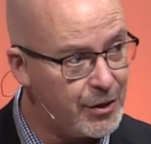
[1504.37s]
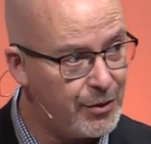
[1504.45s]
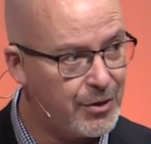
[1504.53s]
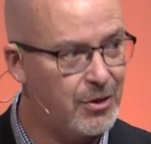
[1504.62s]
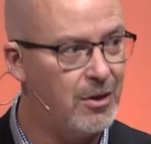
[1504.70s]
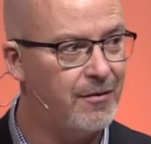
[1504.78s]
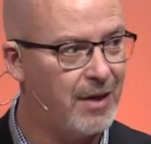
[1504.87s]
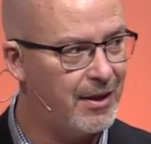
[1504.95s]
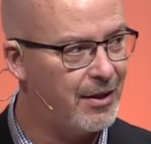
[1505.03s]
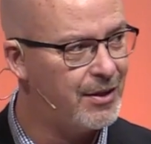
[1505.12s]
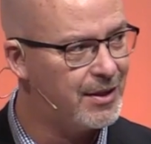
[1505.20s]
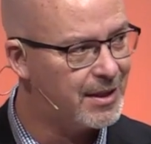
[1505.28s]
you serve
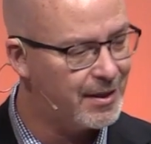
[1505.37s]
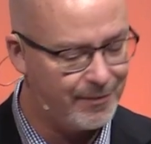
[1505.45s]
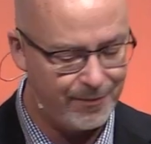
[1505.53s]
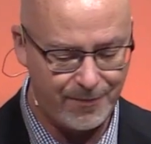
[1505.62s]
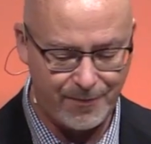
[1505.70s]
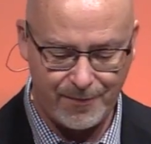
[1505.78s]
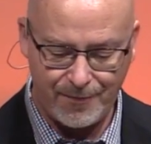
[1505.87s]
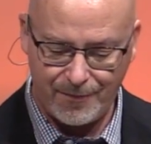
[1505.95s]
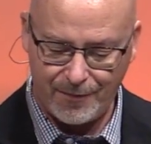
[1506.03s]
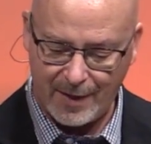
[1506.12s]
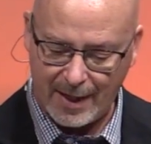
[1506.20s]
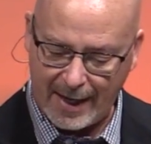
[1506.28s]
others,
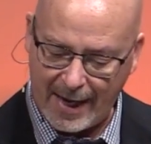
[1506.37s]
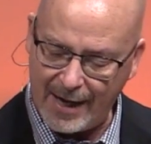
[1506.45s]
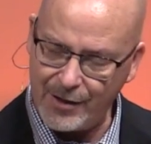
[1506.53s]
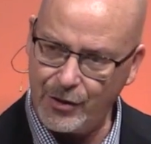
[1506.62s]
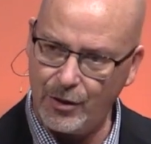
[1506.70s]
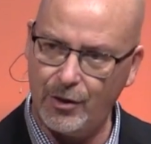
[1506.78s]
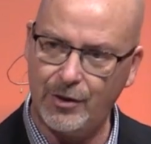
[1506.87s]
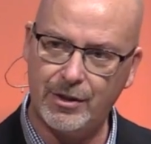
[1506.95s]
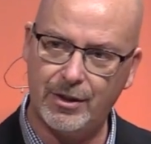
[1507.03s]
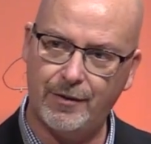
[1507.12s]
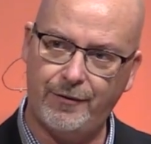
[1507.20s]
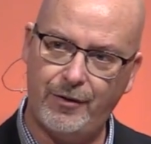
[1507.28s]
as you look to
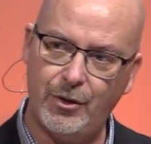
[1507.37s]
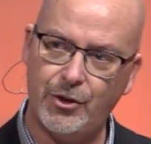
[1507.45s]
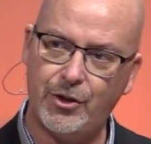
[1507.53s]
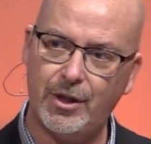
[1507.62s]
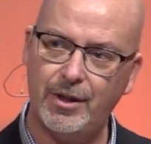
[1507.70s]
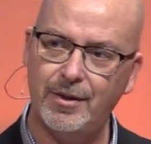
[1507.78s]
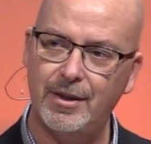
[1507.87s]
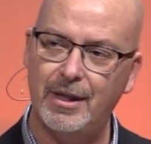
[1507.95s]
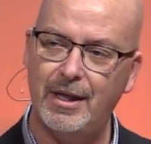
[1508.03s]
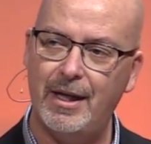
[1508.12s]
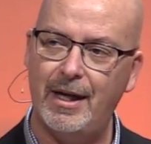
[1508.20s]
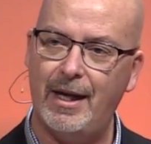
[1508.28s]
the future,
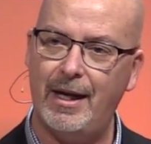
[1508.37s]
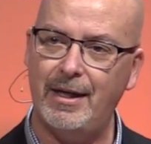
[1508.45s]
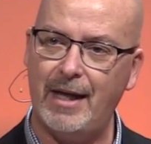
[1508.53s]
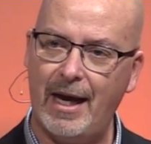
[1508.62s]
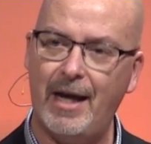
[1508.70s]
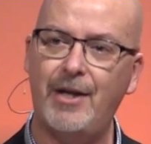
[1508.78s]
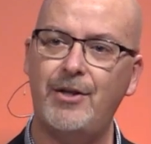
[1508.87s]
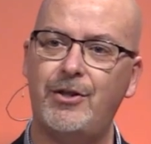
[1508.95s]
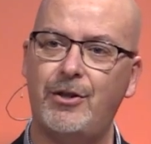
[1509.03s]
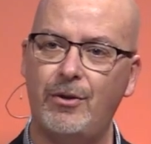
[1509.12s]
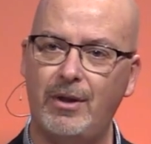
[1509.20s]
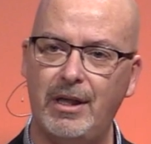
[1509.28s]
and as
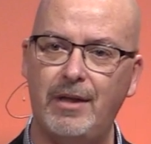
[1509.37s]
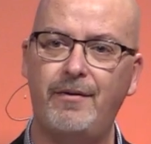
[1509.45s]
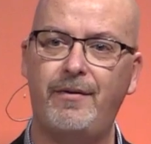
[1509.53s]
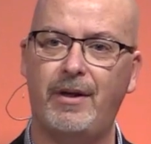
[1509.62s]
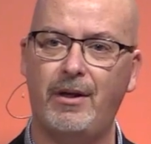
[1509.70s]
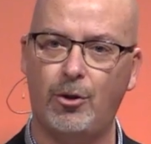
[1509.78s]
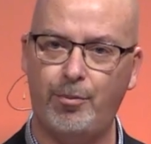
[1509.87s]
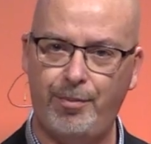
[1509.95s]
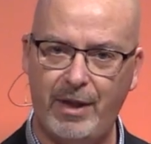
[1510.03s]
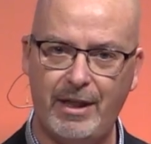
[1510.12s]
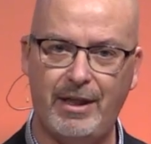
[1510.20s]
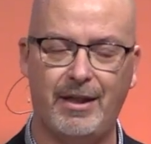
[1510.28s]
you live in
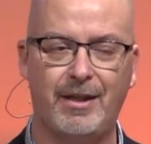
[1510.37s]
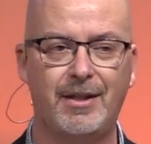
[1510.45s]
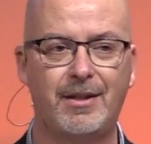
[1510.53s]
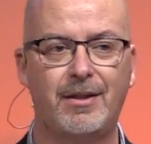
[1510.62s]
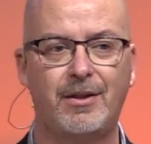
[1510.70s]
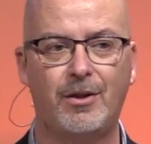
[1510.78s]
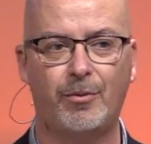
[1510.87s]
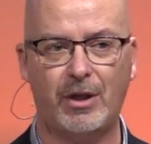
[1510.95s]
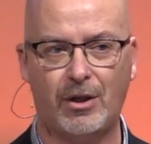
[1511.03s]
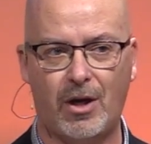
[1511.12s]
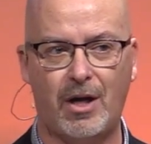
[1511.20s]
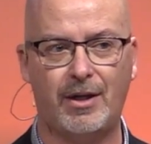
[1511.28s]
obedience to what
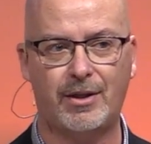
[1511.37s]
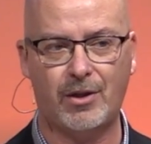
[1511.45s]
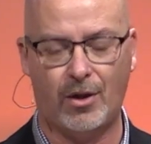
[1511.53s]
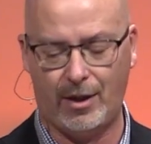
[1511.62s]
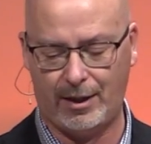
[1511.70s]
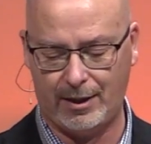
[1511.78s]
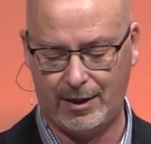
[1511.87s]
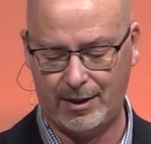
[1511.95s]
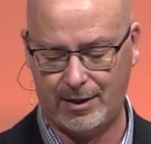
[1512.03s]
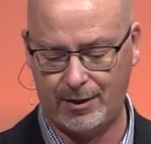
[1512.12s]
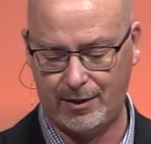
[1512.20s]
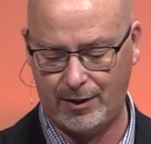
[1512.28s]
God is calling
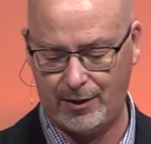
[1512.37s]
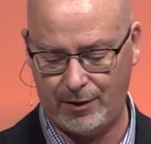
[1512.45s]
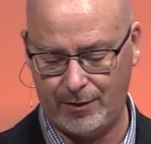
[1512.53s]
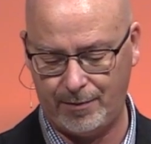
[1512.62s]
us to do.